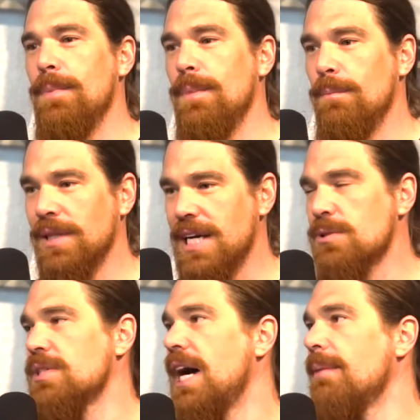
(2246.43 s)
But that's
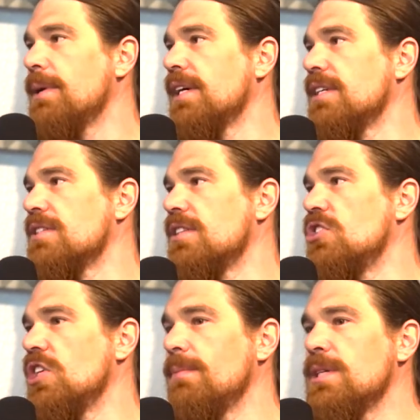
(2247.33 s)
what's happening, is the
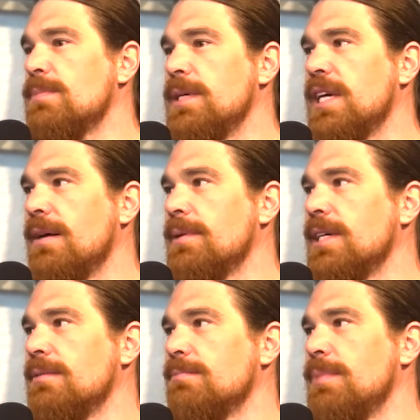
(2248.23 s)
gym is
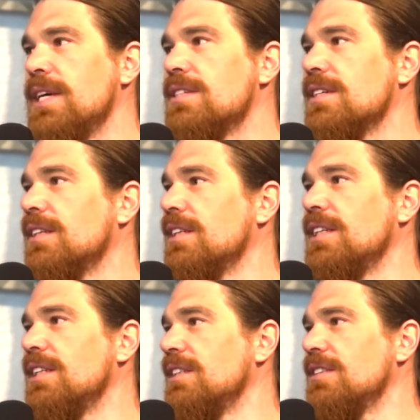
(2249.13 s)
becoming
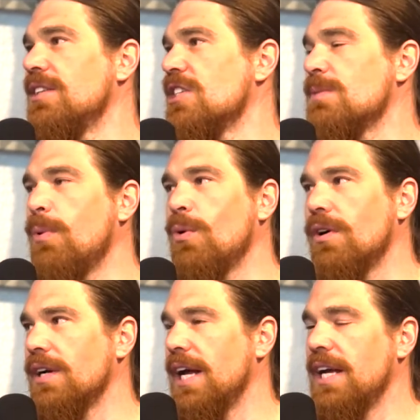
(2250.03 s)
basically the
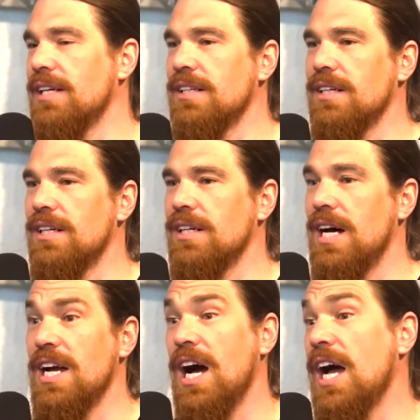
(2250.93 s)
sport. And
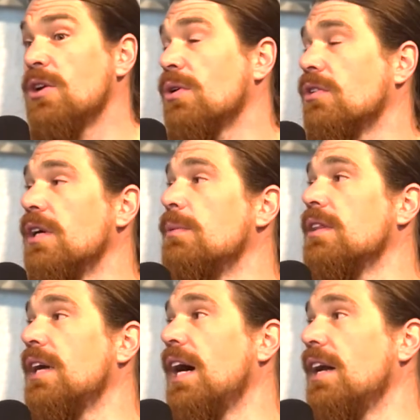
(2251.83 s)
I don't agree with
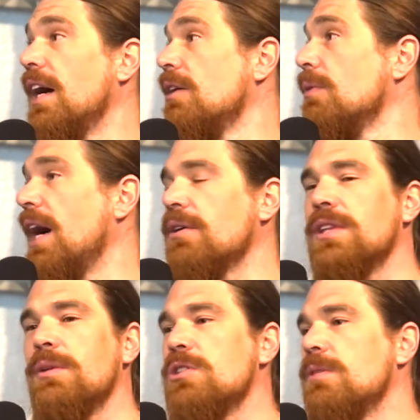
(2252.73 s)
that. I don't
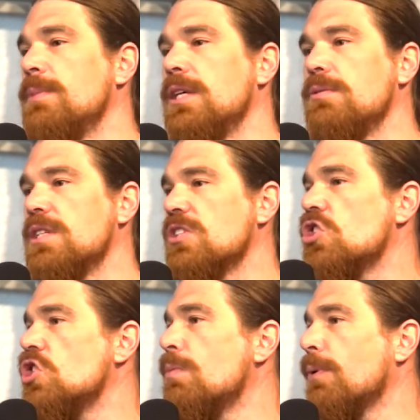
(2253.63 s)
think we should be using
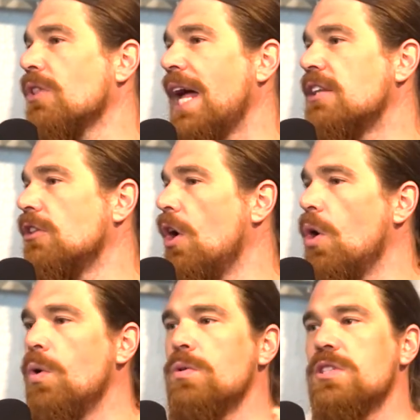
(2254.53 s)
super light
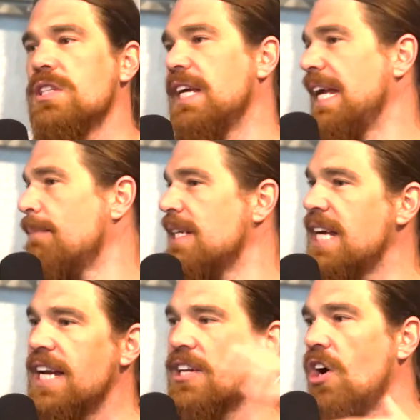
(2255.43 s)
loads to
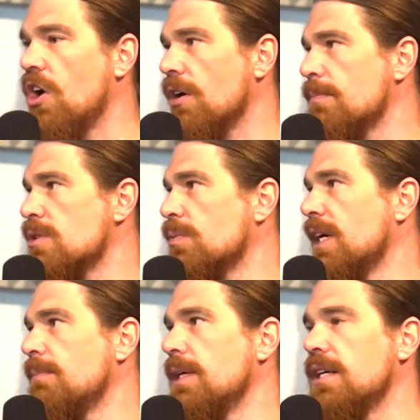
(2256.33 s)
imitate an arm
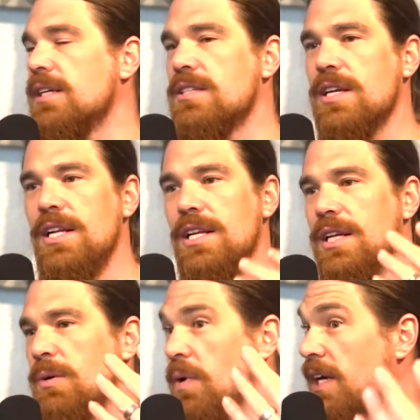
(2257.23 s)
swing, because
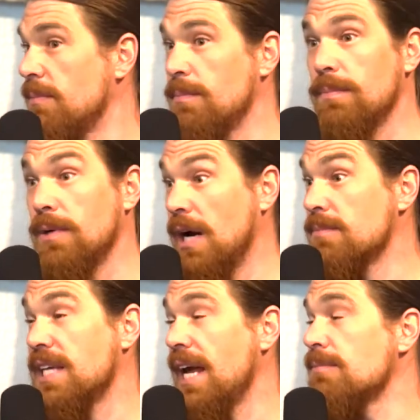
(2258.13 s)
when it comes
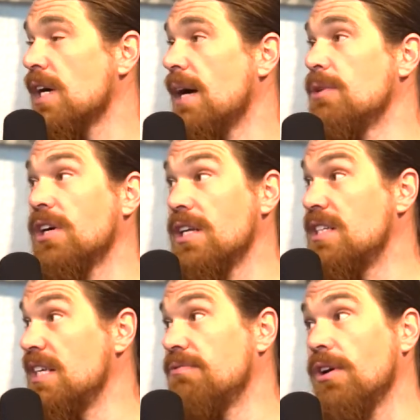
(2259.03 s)
game time, you're going to
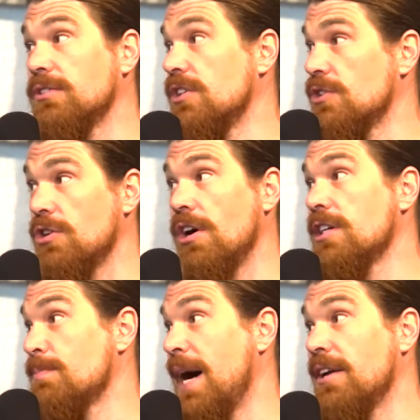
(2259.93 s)
default to your
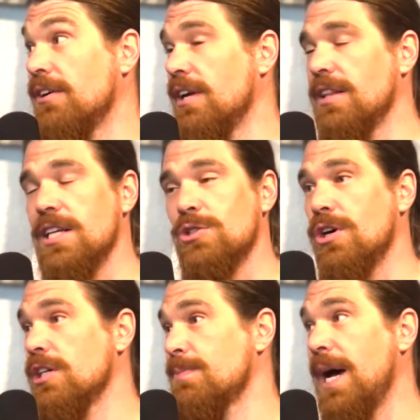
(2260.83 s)
strongest pattern, and that
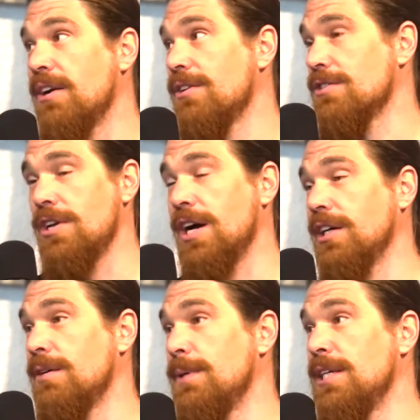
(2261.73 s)
strongest pattern is not going
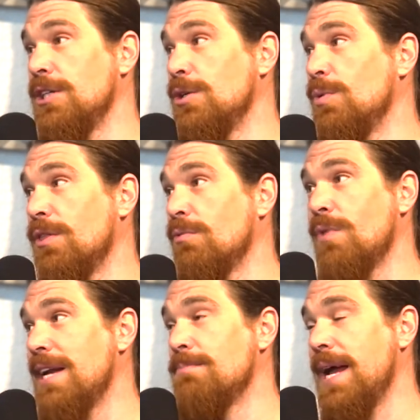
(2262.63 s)
to be you with a
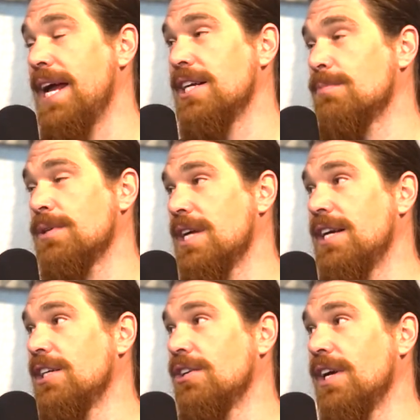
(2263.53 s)
red band
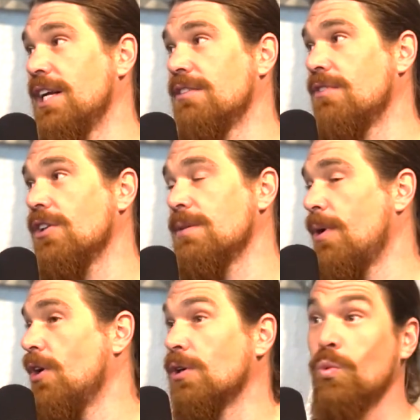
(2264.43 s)
pretending you're hitting a
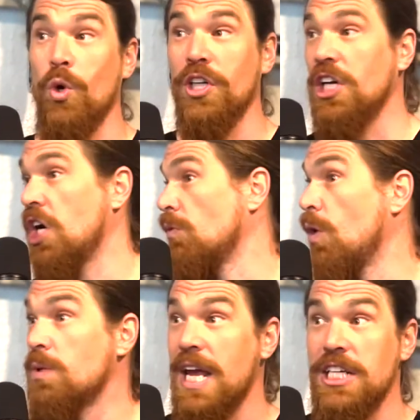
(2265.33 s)
volleyball or working on
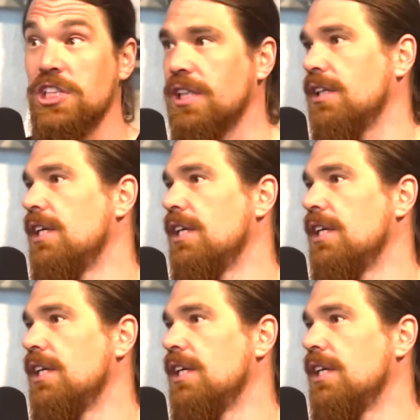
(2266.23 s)
rotation.